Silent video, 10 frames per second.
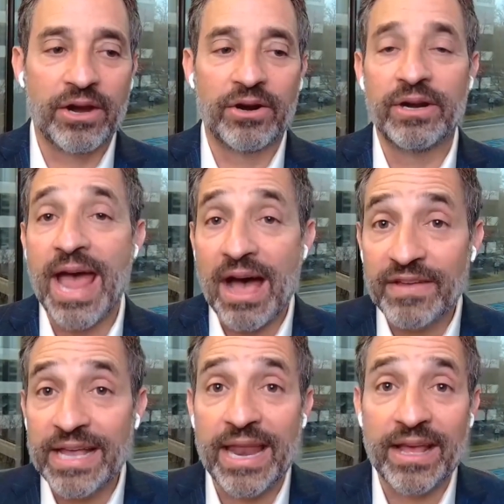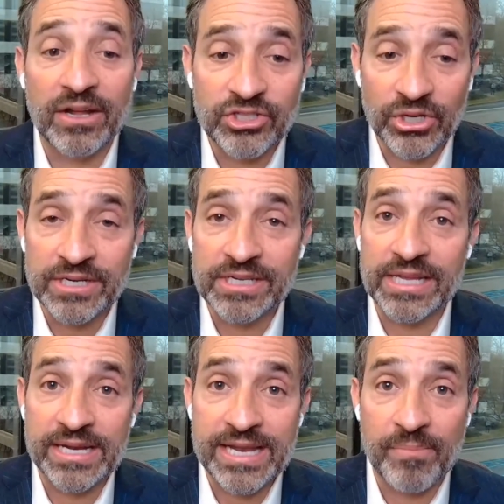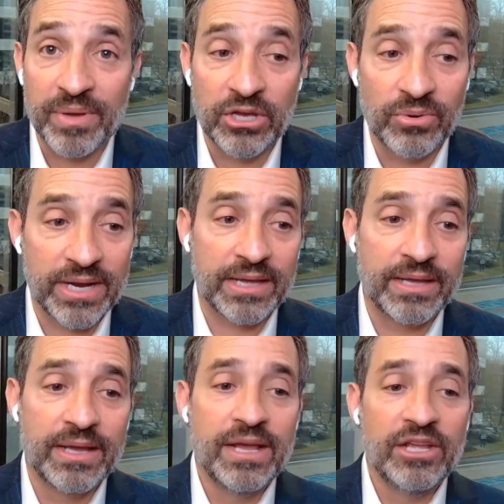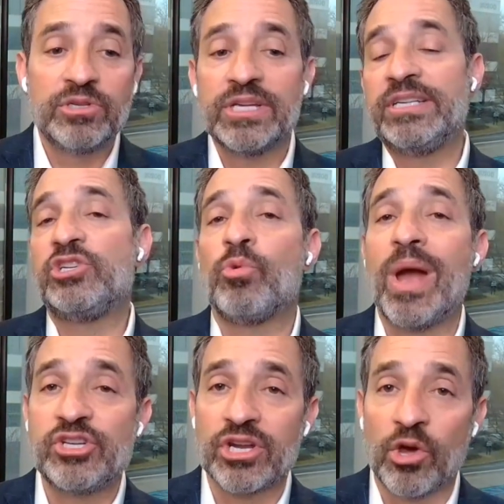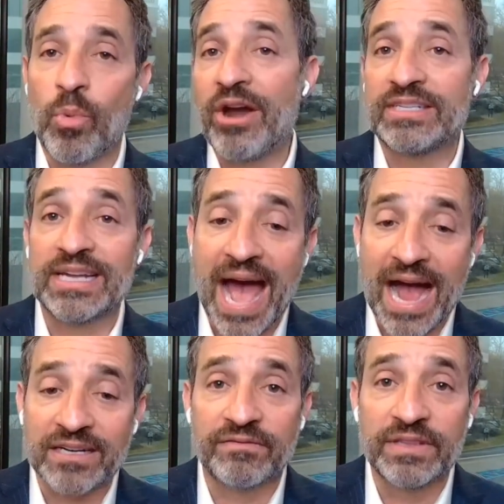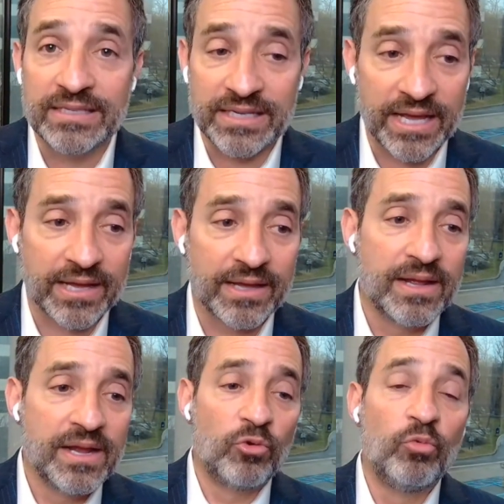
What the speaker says: They're navigating uncertainty and ambiguity, using situational awareness and active listening,